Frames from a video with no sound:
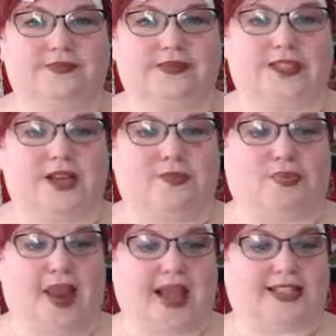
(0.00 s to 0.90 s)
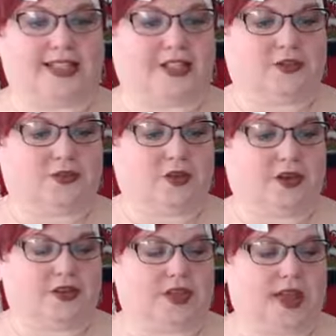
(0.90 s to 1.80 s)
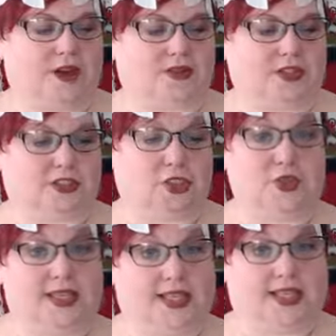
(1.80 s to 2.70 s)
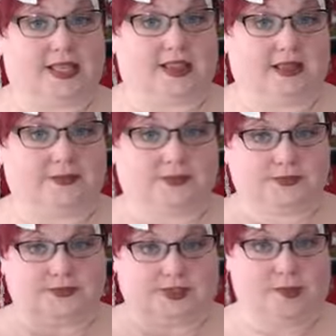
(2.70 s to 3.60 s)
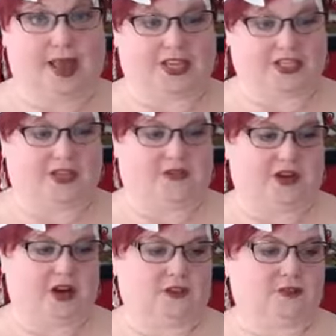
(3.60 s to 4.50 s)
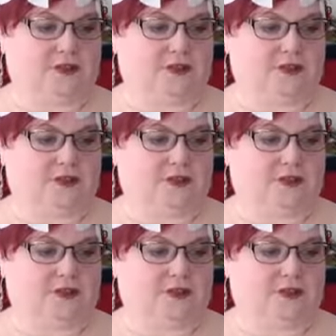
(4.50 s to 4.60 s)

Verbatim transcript: the practice without losing the magic of it all.